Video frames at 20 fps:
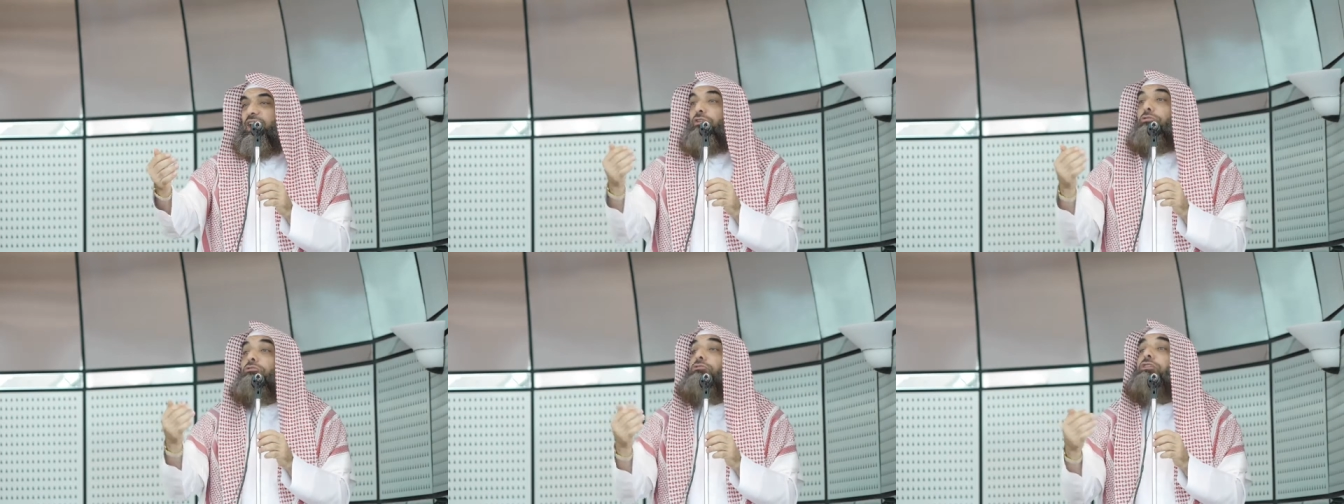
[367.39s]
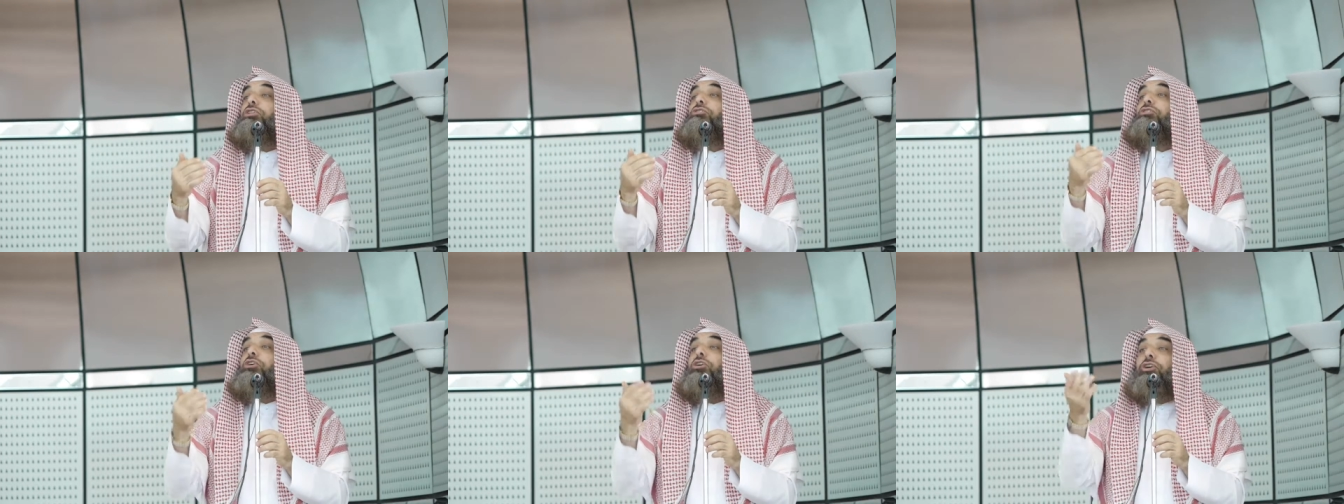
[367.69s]

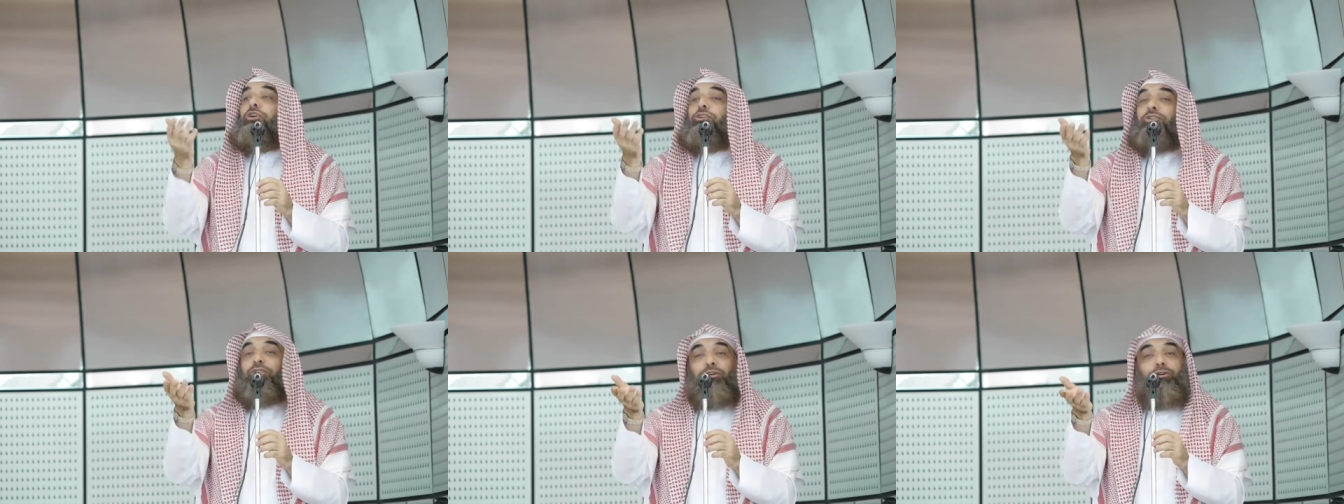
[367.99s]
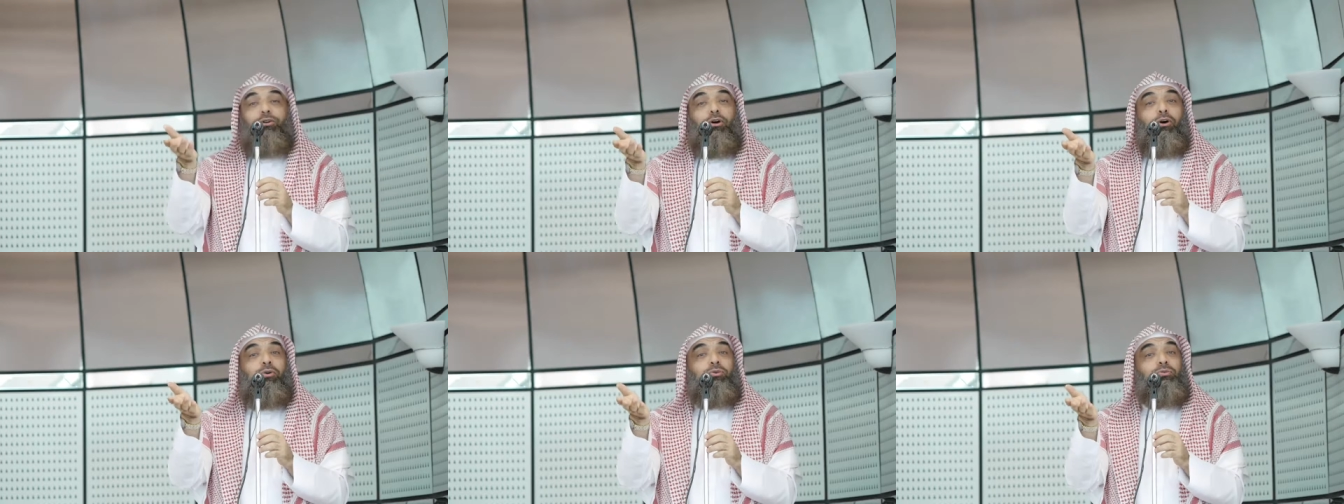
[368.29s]
returned
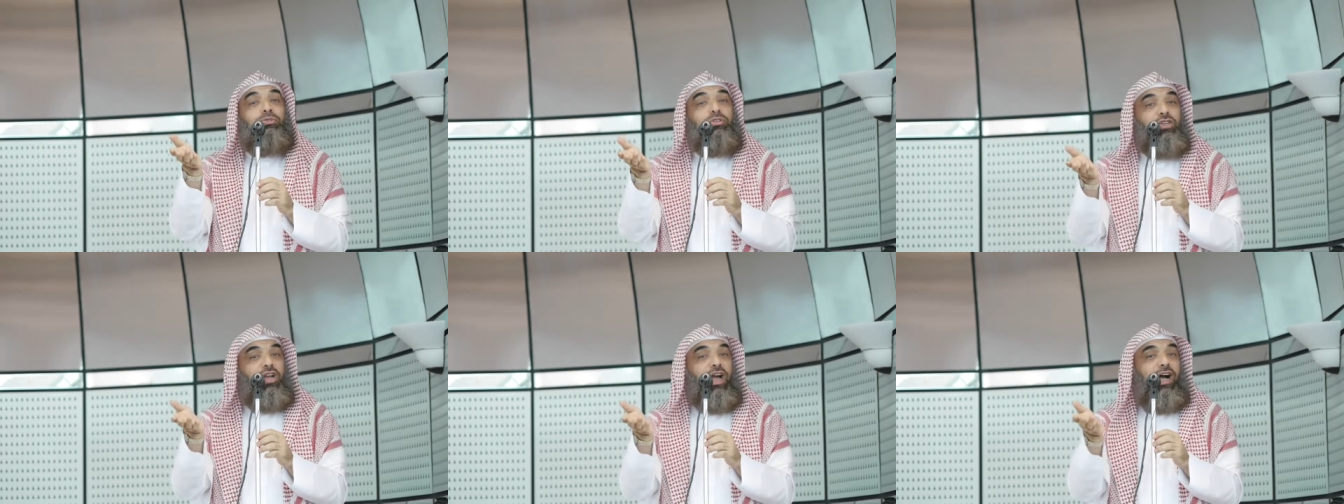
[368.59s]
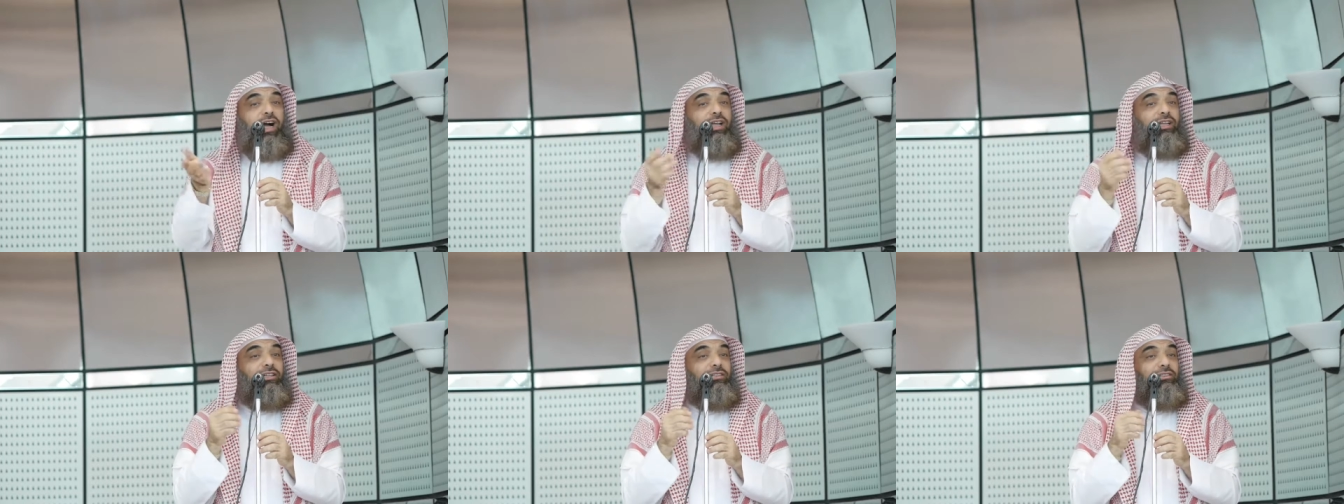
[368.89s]
her own
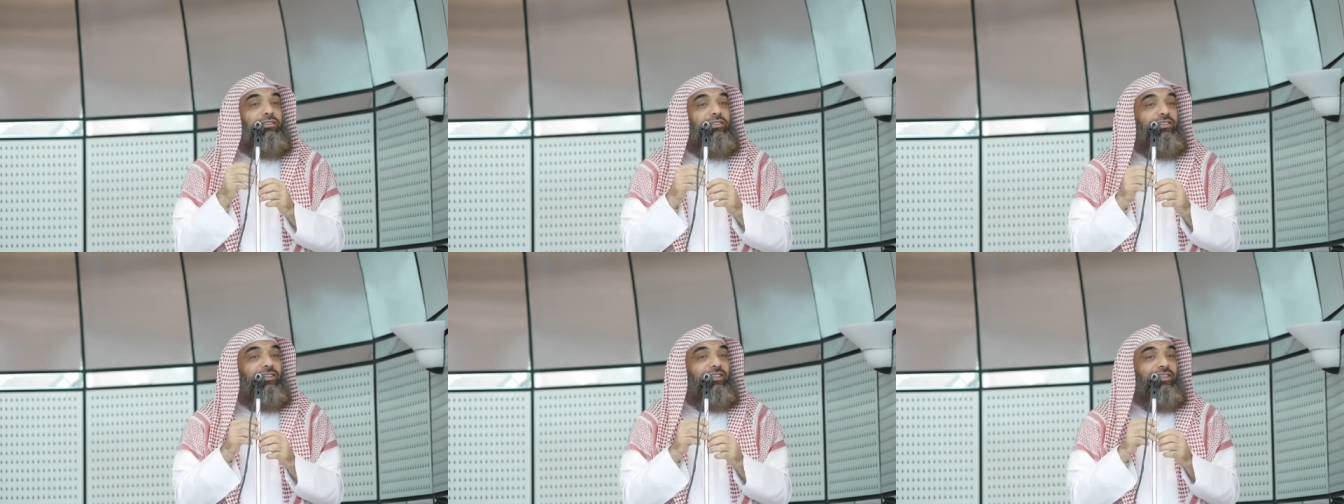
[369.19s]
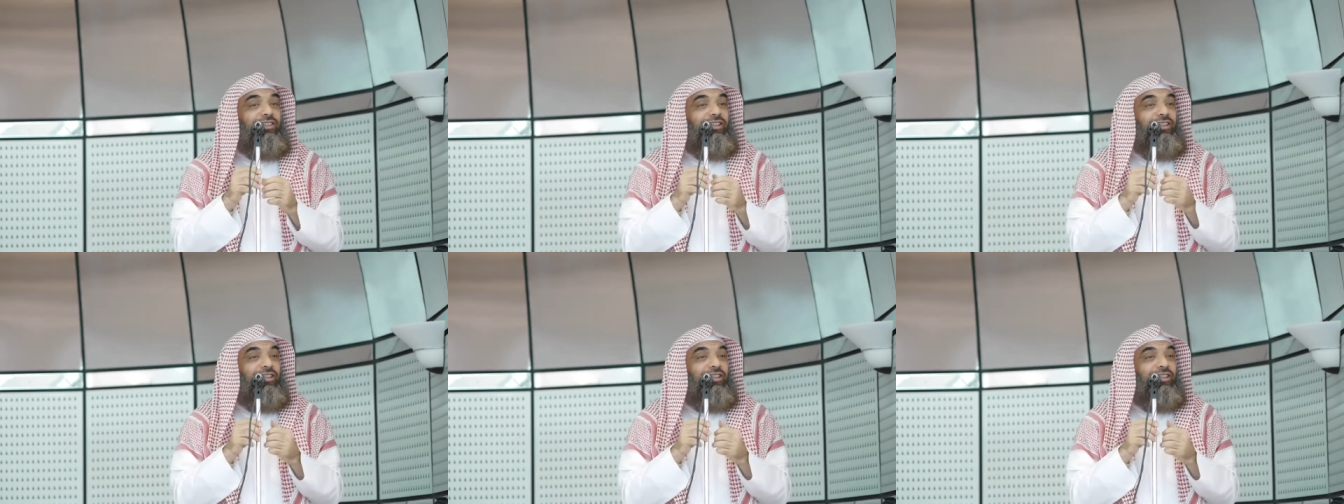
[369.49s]
child